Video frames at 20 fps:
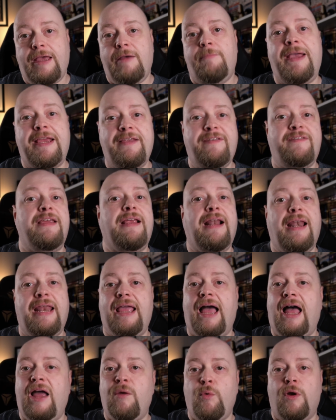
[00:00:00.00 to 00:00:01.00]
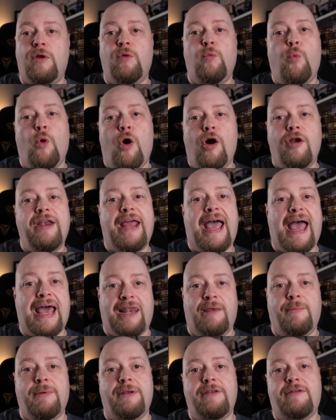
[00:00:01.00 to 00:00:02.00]
Basically, I want one
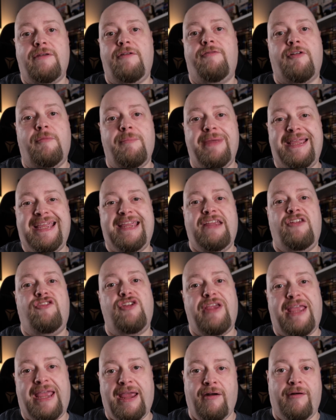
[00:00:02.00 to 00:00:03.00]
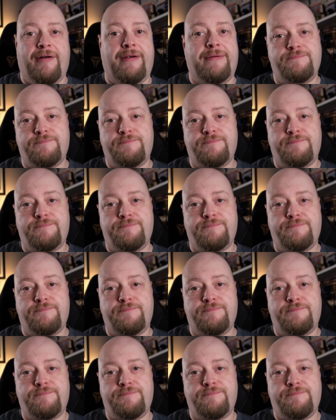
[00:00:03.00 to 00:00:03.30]
element from each era.